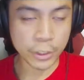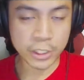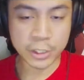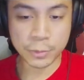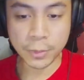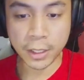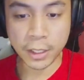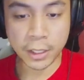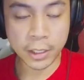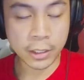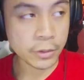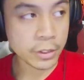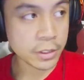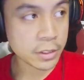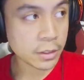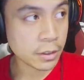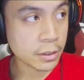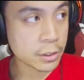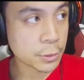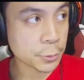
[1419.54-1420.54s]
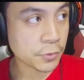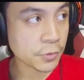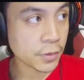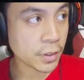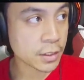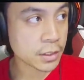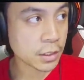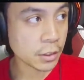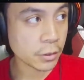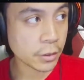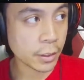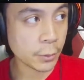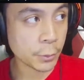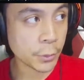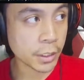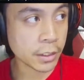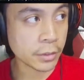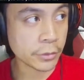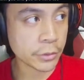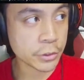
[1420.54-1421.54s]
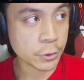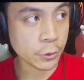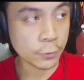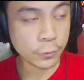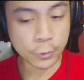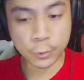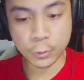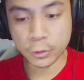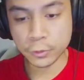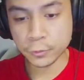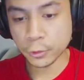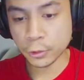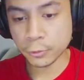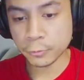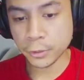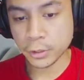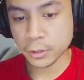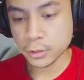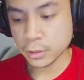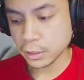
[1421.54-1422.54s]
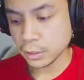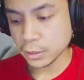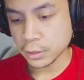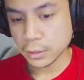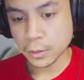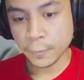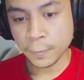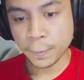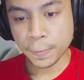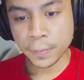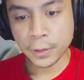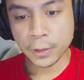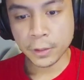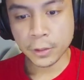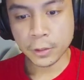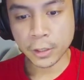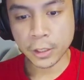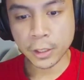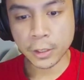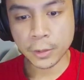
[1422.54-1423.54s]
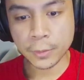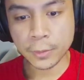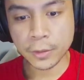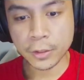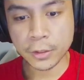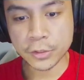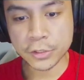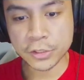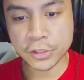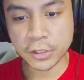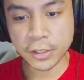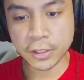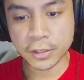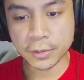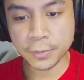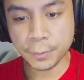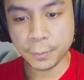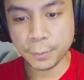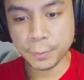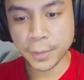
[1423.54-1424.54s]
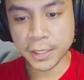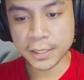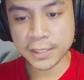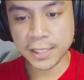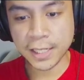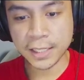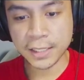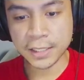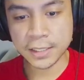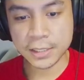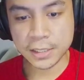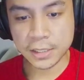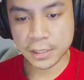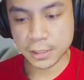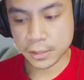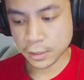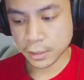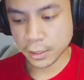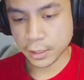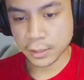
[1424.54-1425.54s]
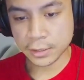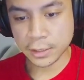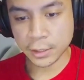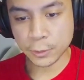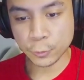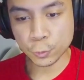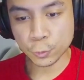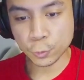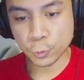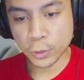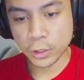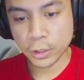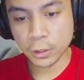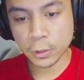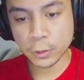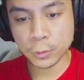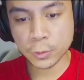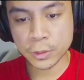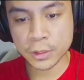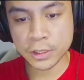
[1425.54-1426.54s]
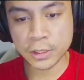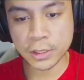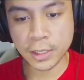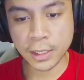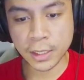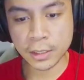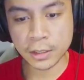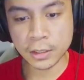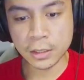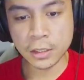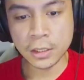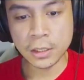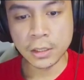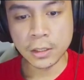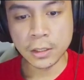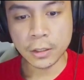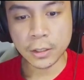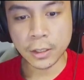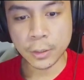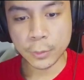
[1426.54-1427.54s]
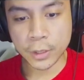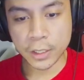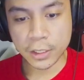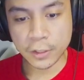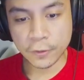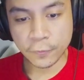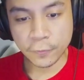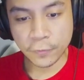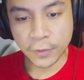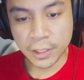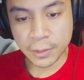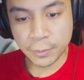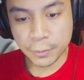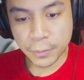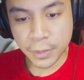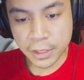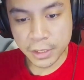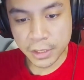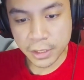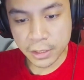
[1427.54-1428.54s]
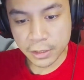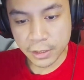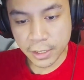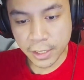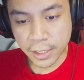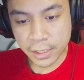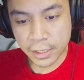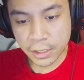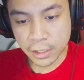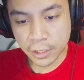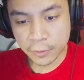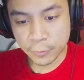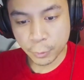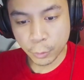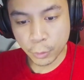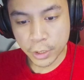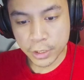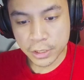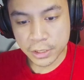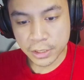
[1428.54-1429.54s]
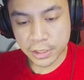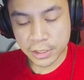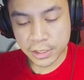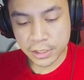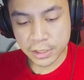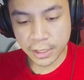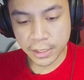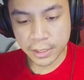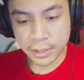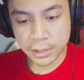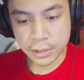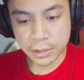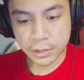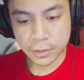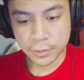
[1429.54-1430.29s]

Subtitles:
by these cards super fast. Okay, we got another Sulfur Cord Formal. Okay, Ursatic Megatanus, Ignite Reload once again. Okay, we got a Venominion, King of Poisonous Snakes.